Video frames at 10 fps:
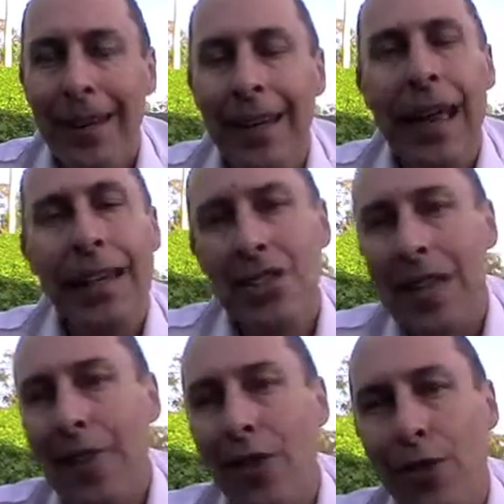In Acts
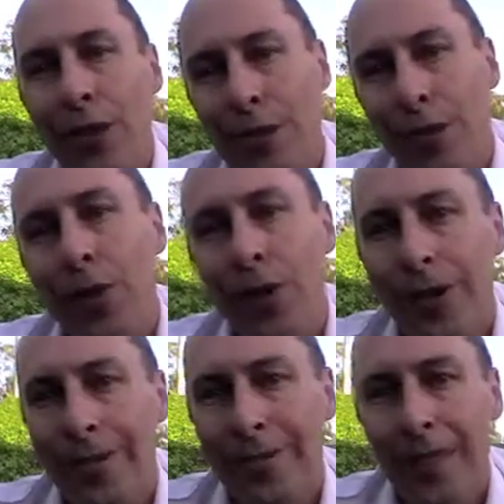10:34,
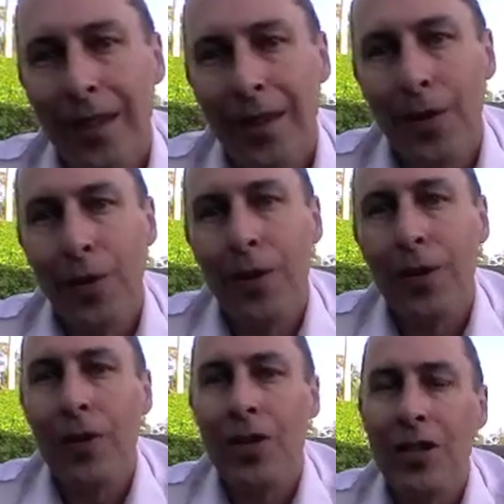the Word of
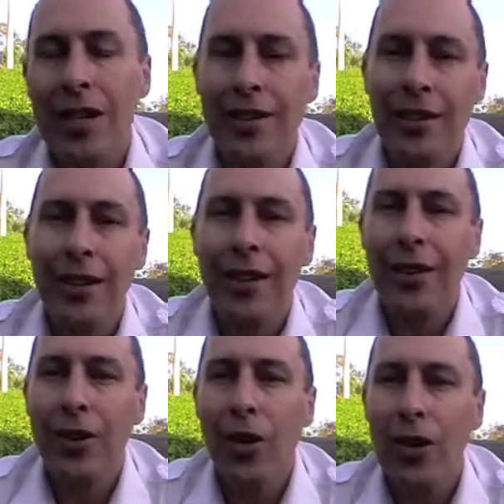God says that
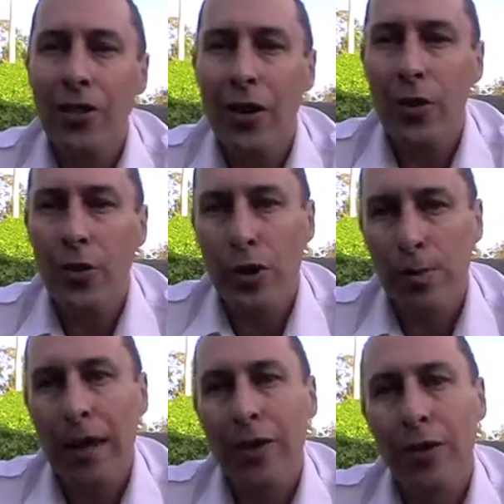God is not a
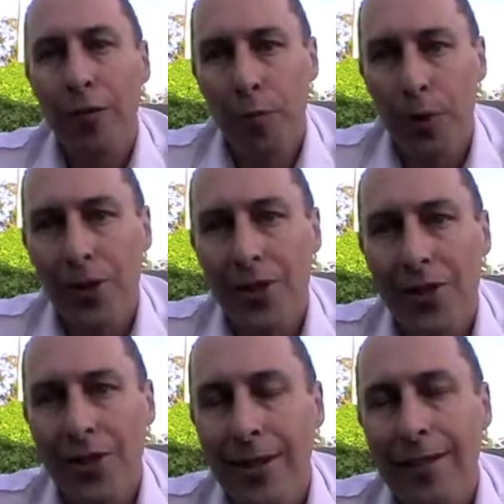respecter of
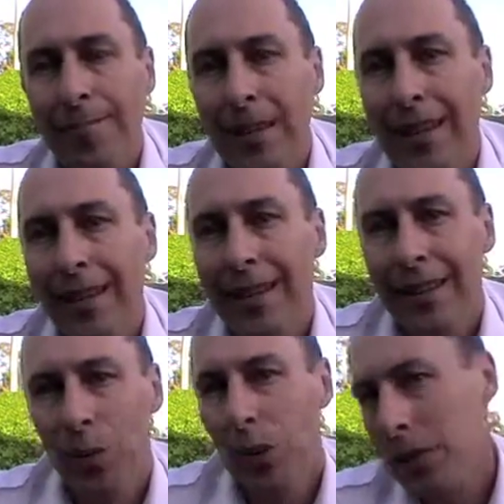persons.
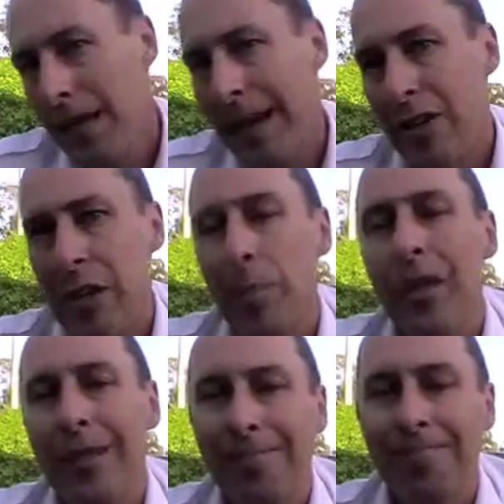Now, what does that actually
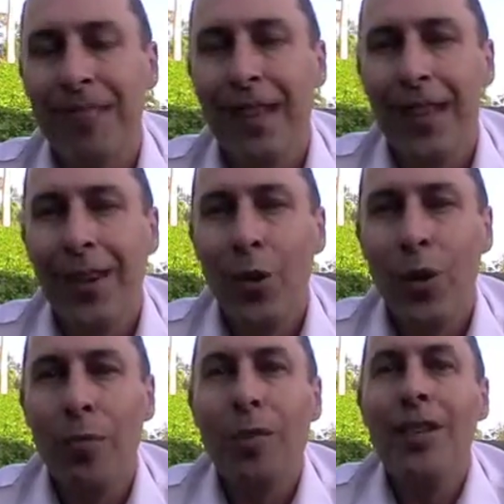mean?
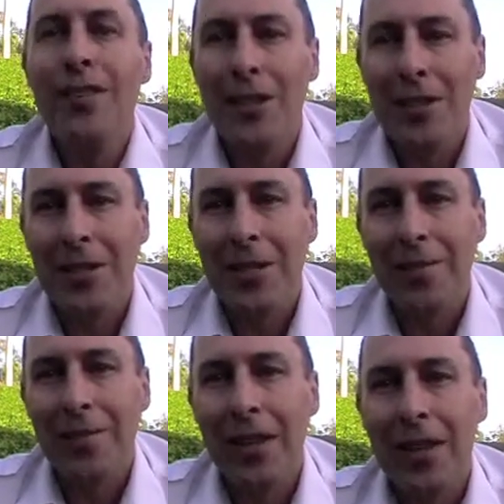Well, it means this,
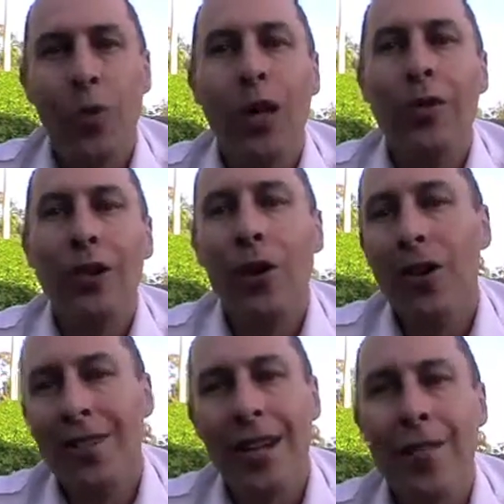that whatever
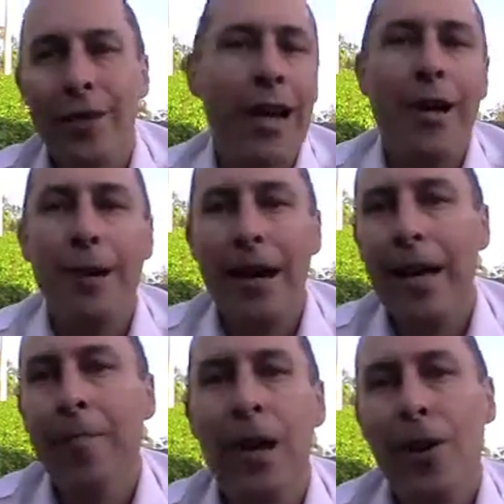God has done for
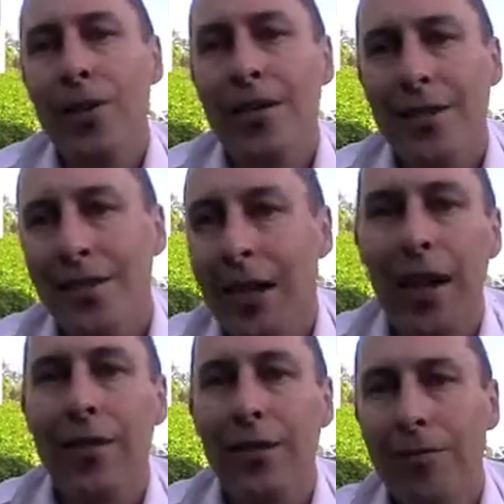Abraham, Moses,
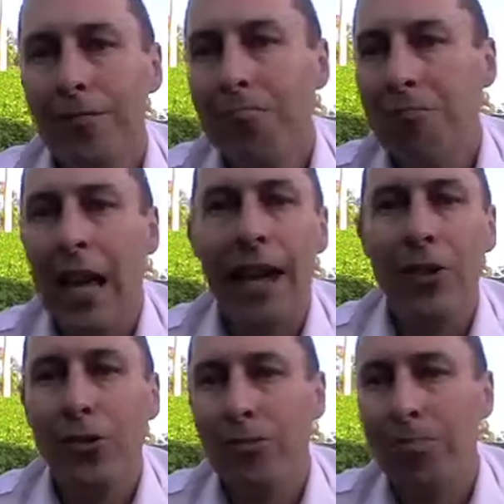David,
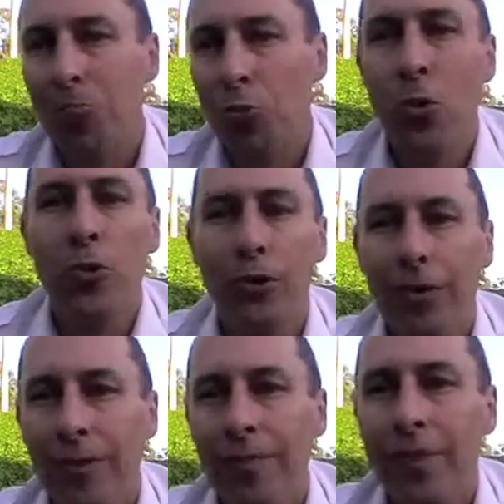Daniel, Ruth,